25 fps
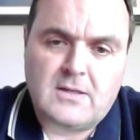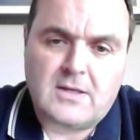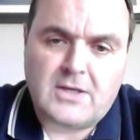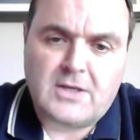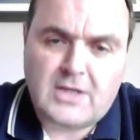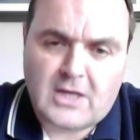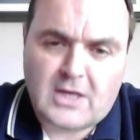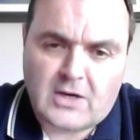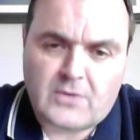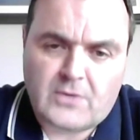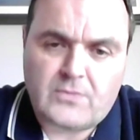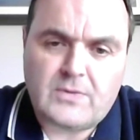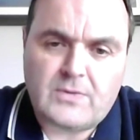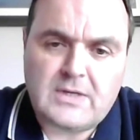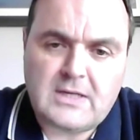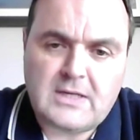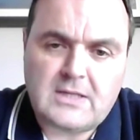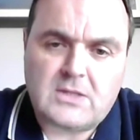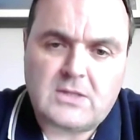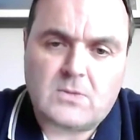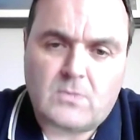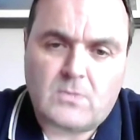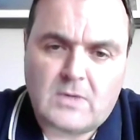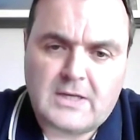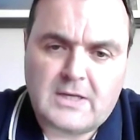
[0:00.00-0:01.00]
Now we
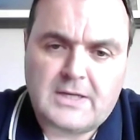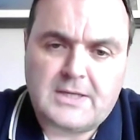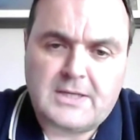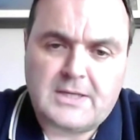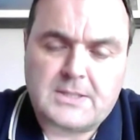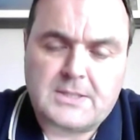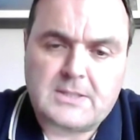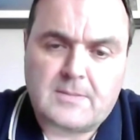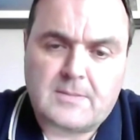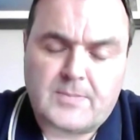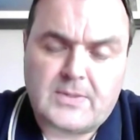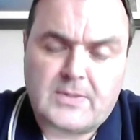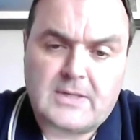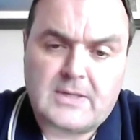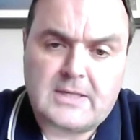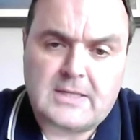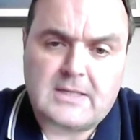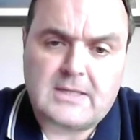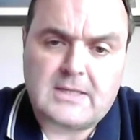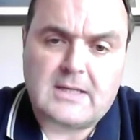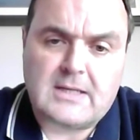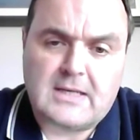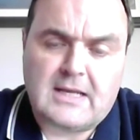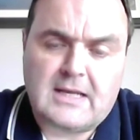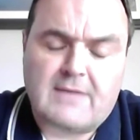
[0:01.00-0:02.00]
need the willingness at
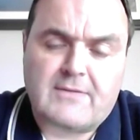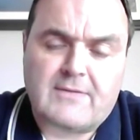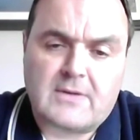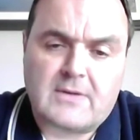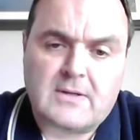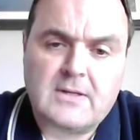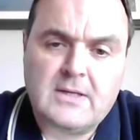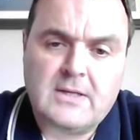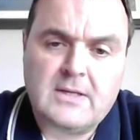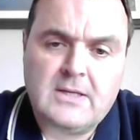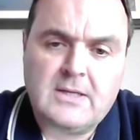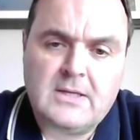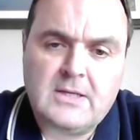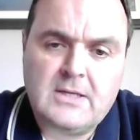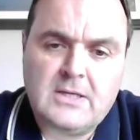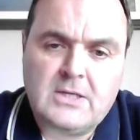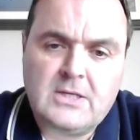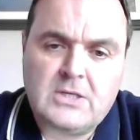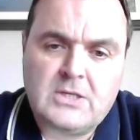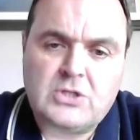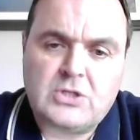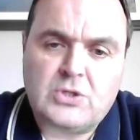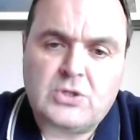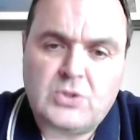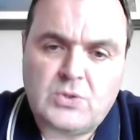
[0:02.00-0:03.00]
political level
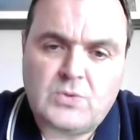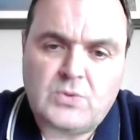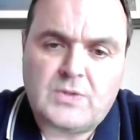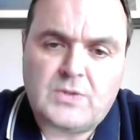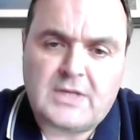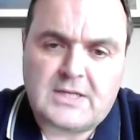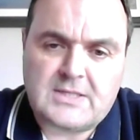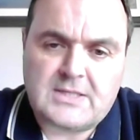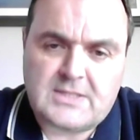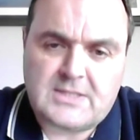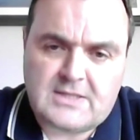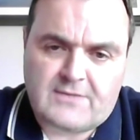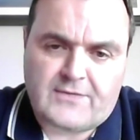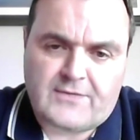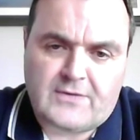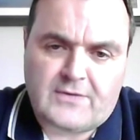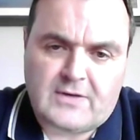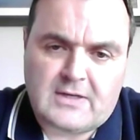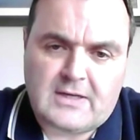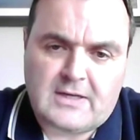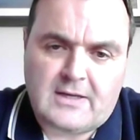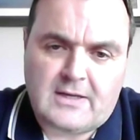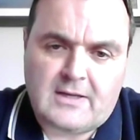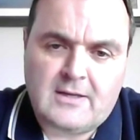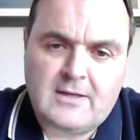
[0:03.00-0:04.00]
to do things
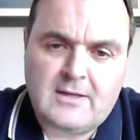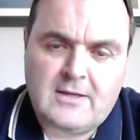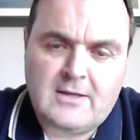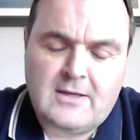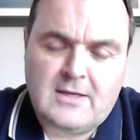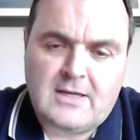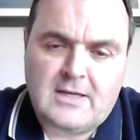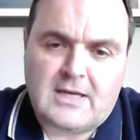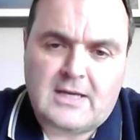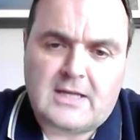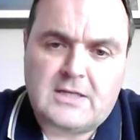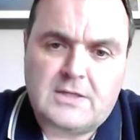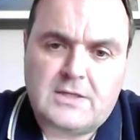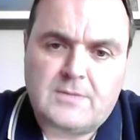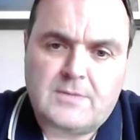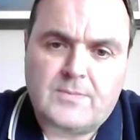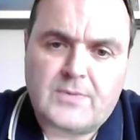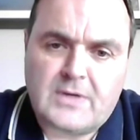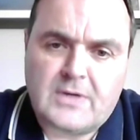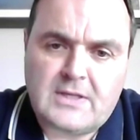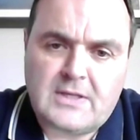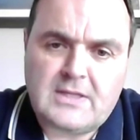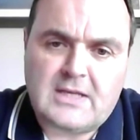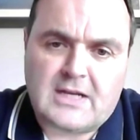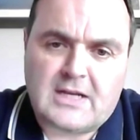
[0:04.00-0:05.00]
differently and to
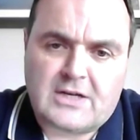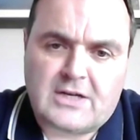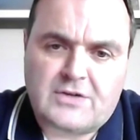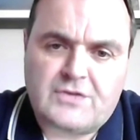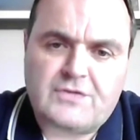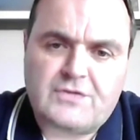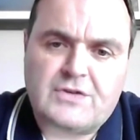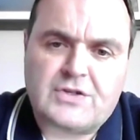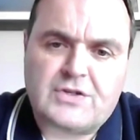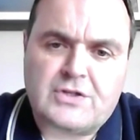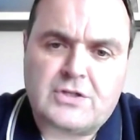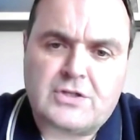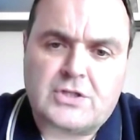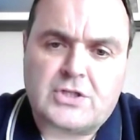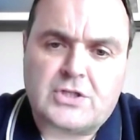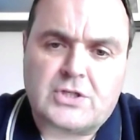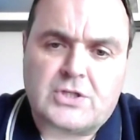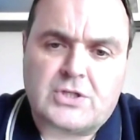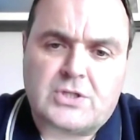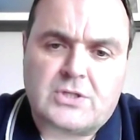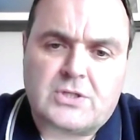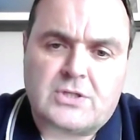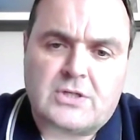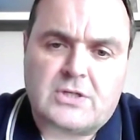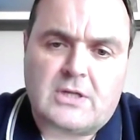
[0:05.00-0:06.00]
bring the Irish fishing
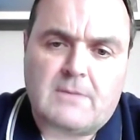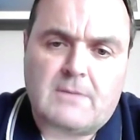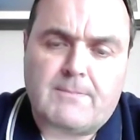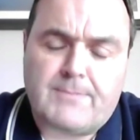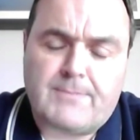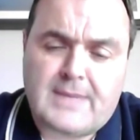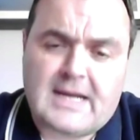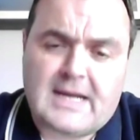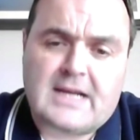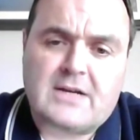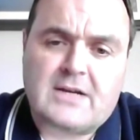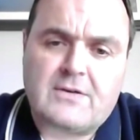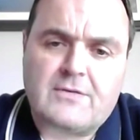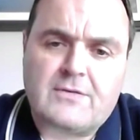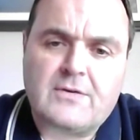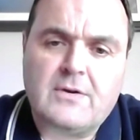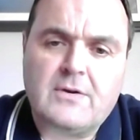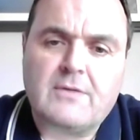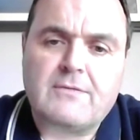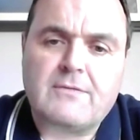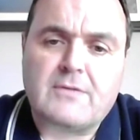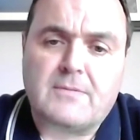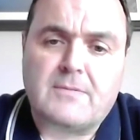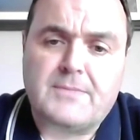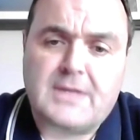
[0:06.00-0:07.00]
industry back
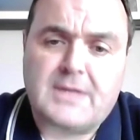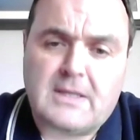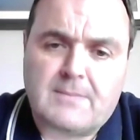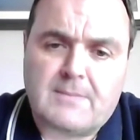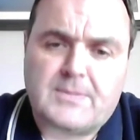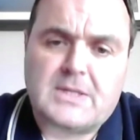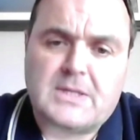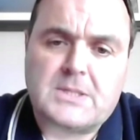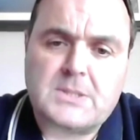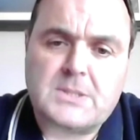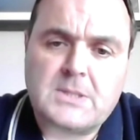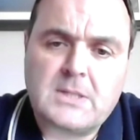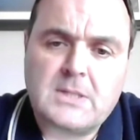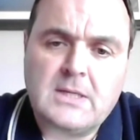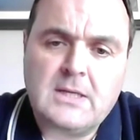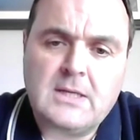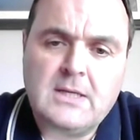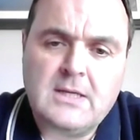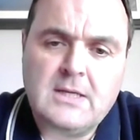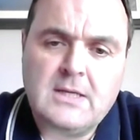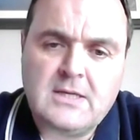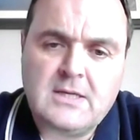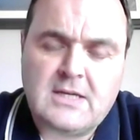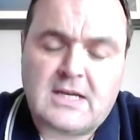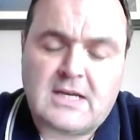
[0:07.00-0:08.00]
from the abyss
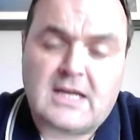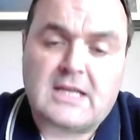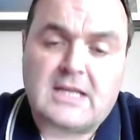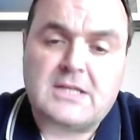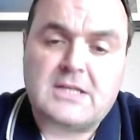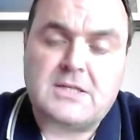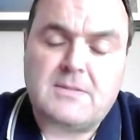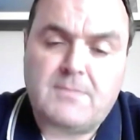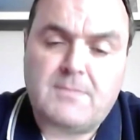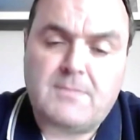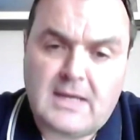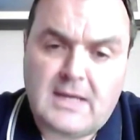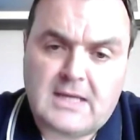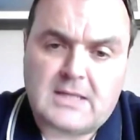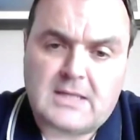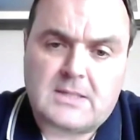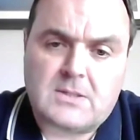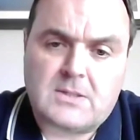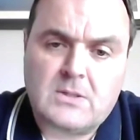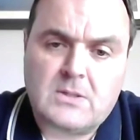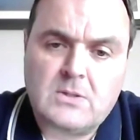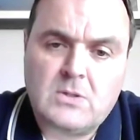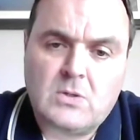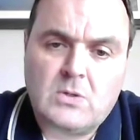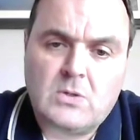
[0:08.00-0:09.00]
and to make
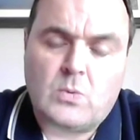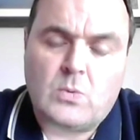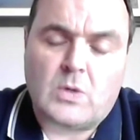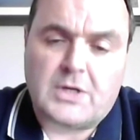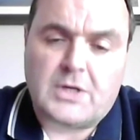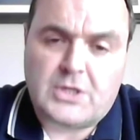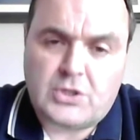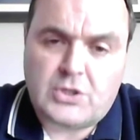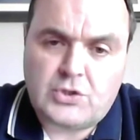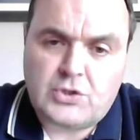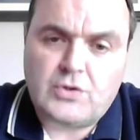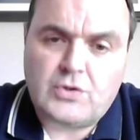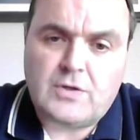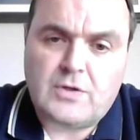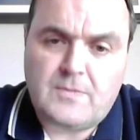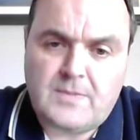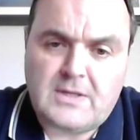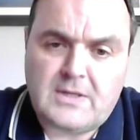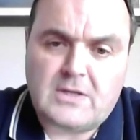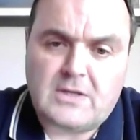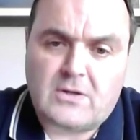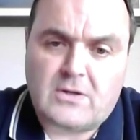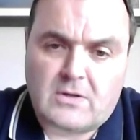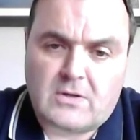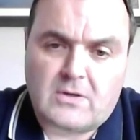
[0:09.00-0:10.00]
it what it should have
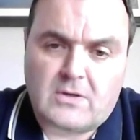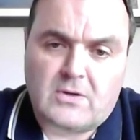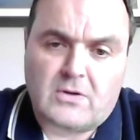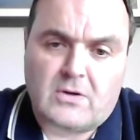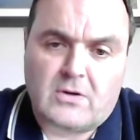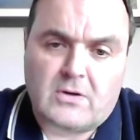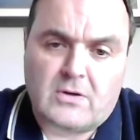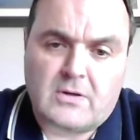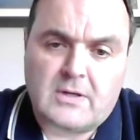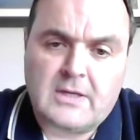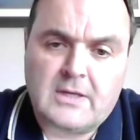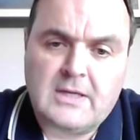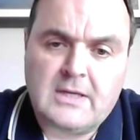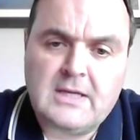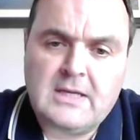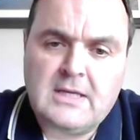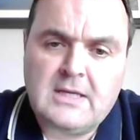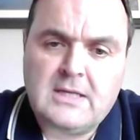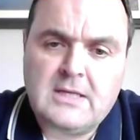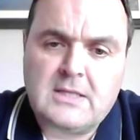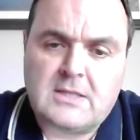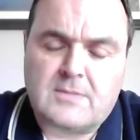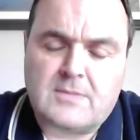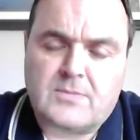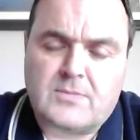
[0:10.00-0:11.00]
been all along,
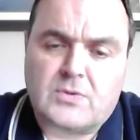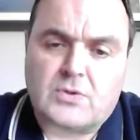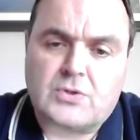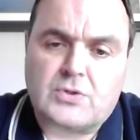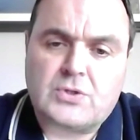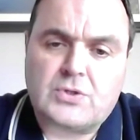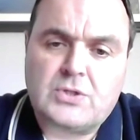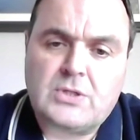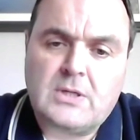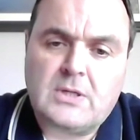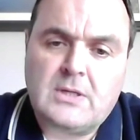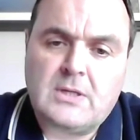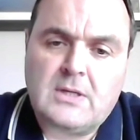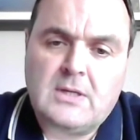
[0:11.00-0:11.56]
the most